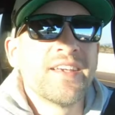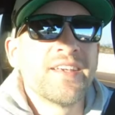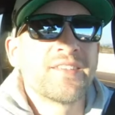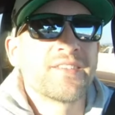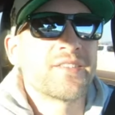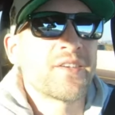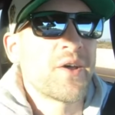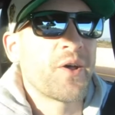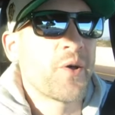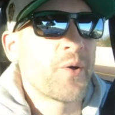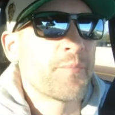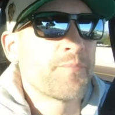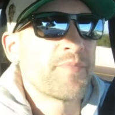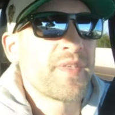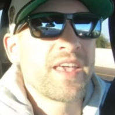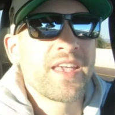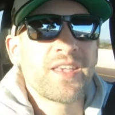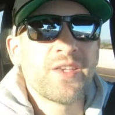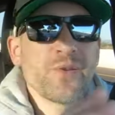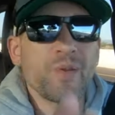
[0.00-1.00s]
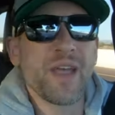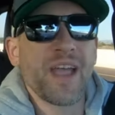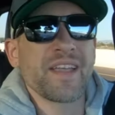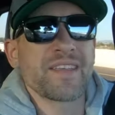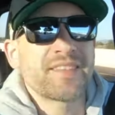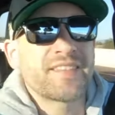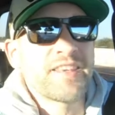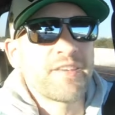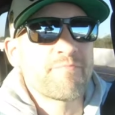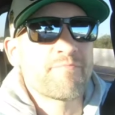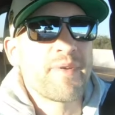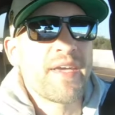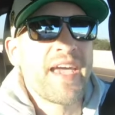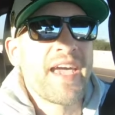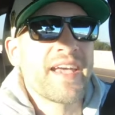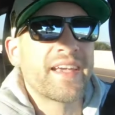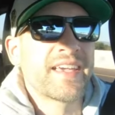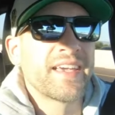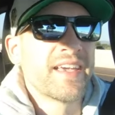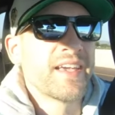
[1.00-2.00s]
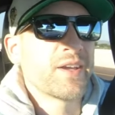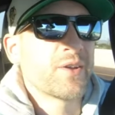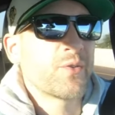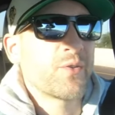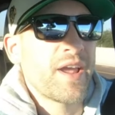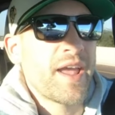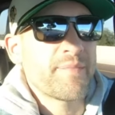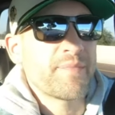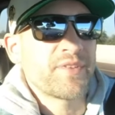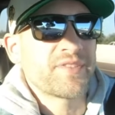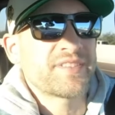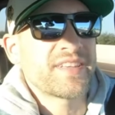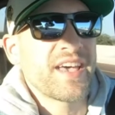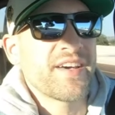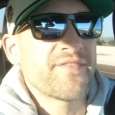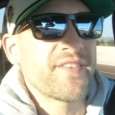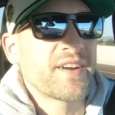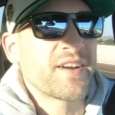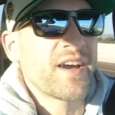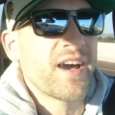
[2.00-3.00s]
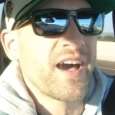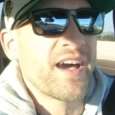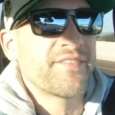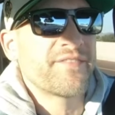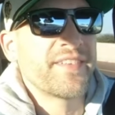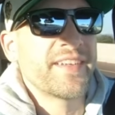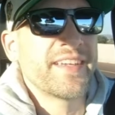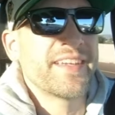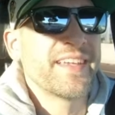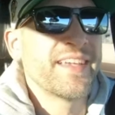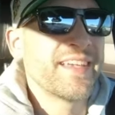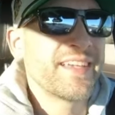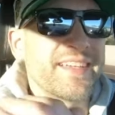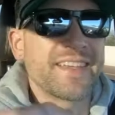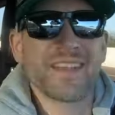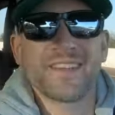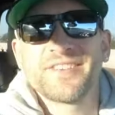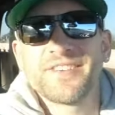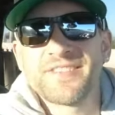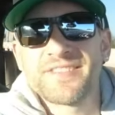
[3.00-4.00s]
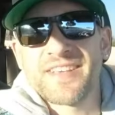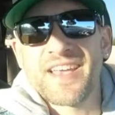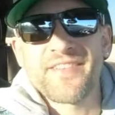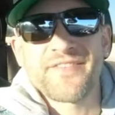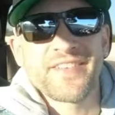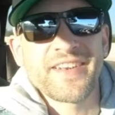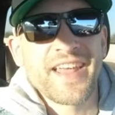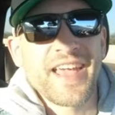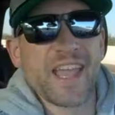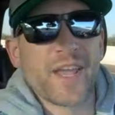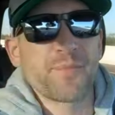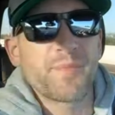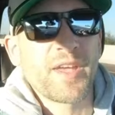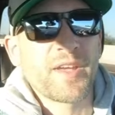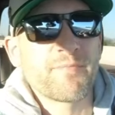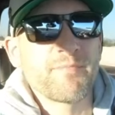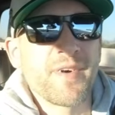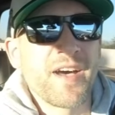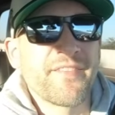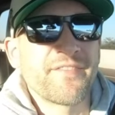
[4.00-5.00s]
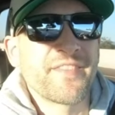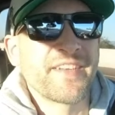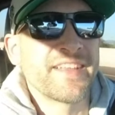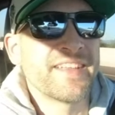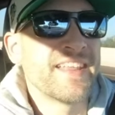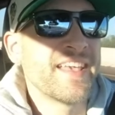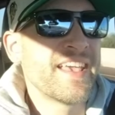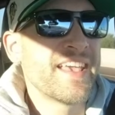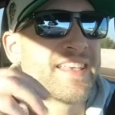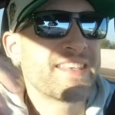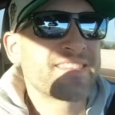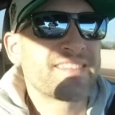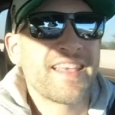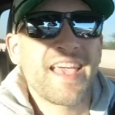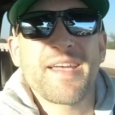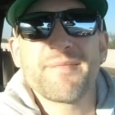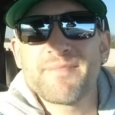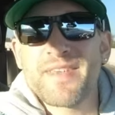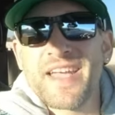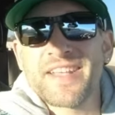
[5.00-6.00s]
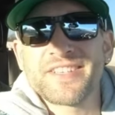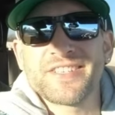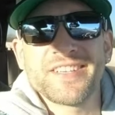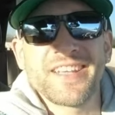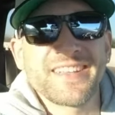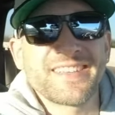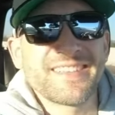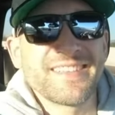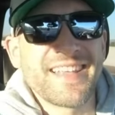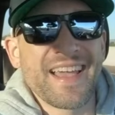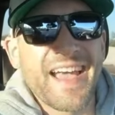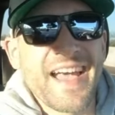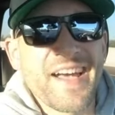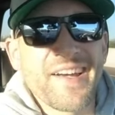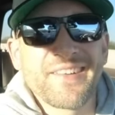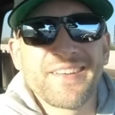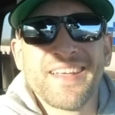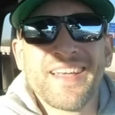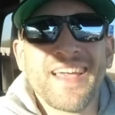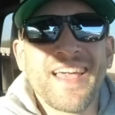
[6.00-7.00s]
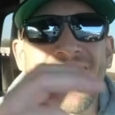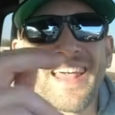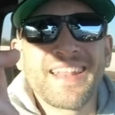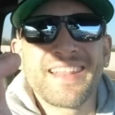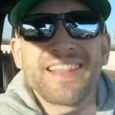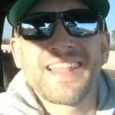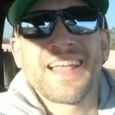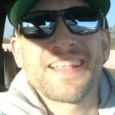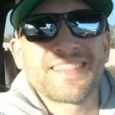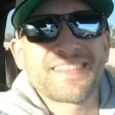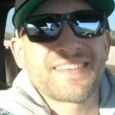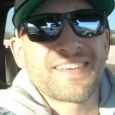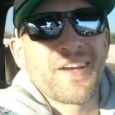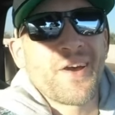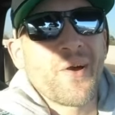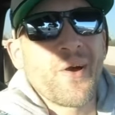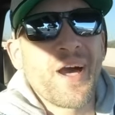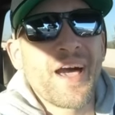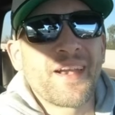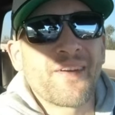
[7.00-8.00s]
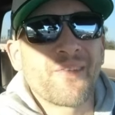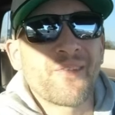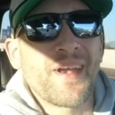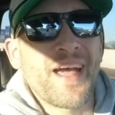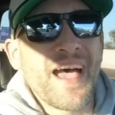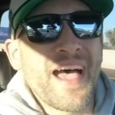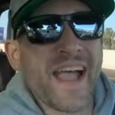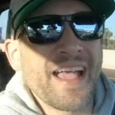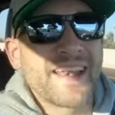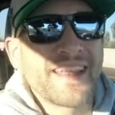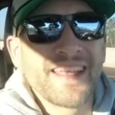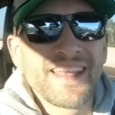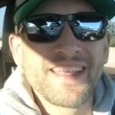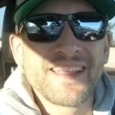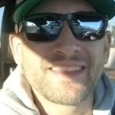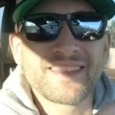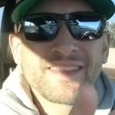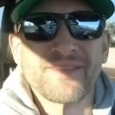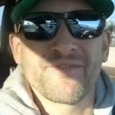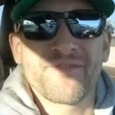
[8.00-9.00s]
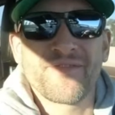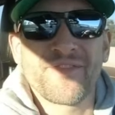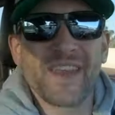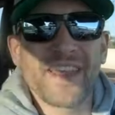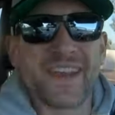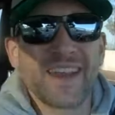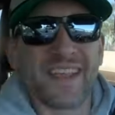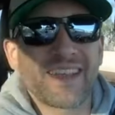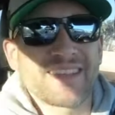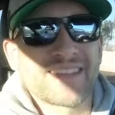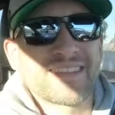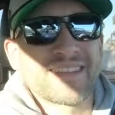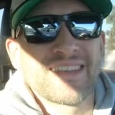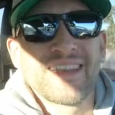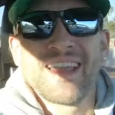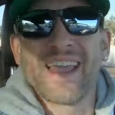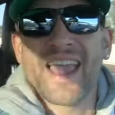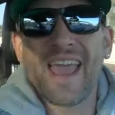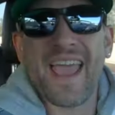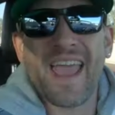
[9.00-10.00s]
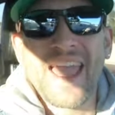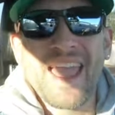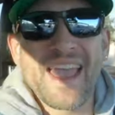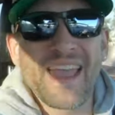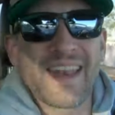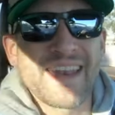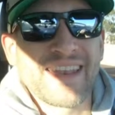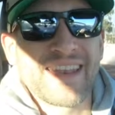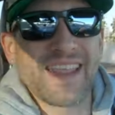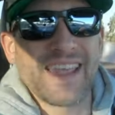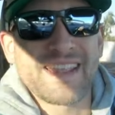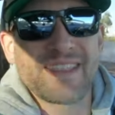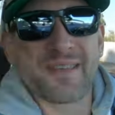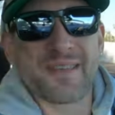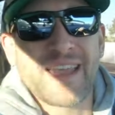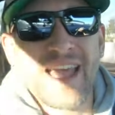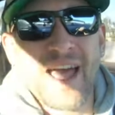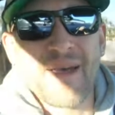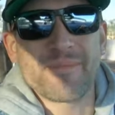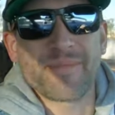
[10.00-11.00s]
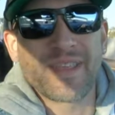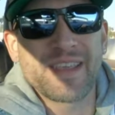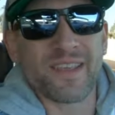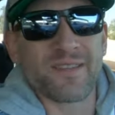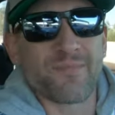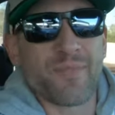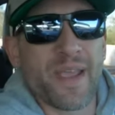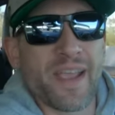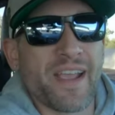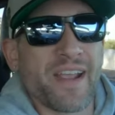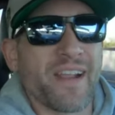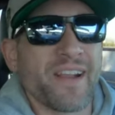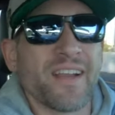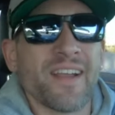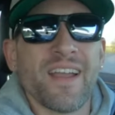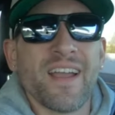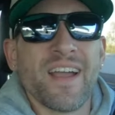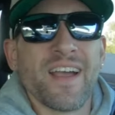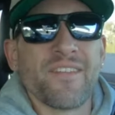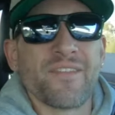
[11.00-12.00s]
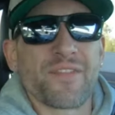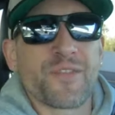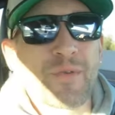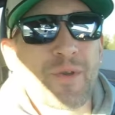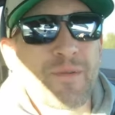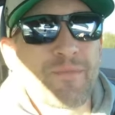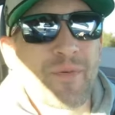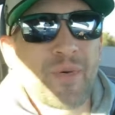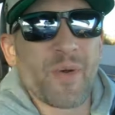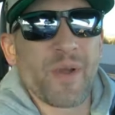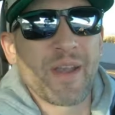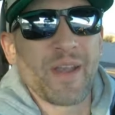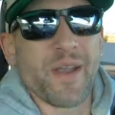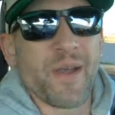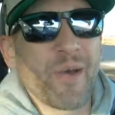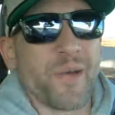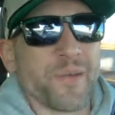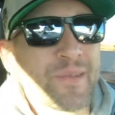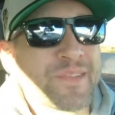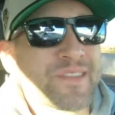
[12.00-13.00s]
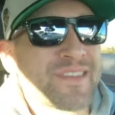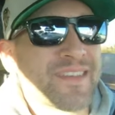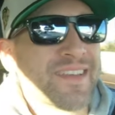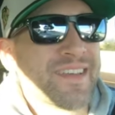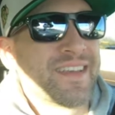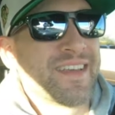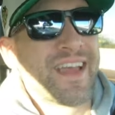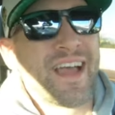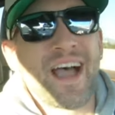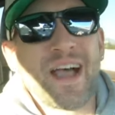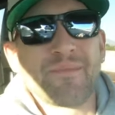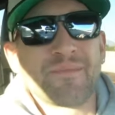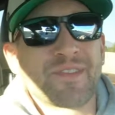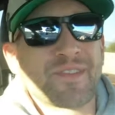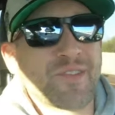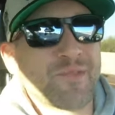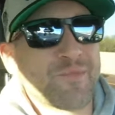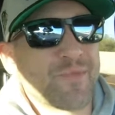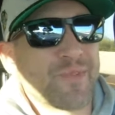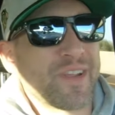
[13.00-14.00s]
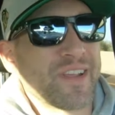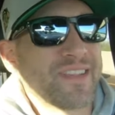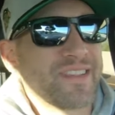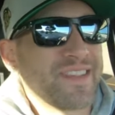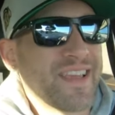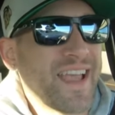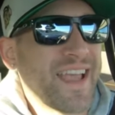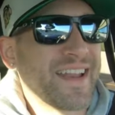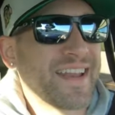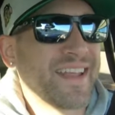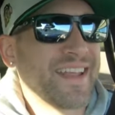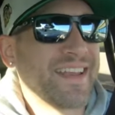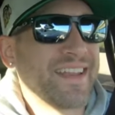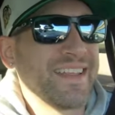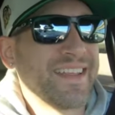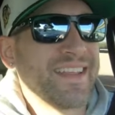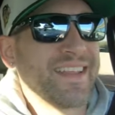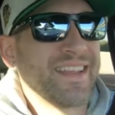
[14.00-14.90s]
So, you guys sit back, grab yourself a coffee, get yourself an Egg McMuffin, slam that shit down, and let's go on a ride to Phoenix and let's cop these pair 3.0s. I'm super excited.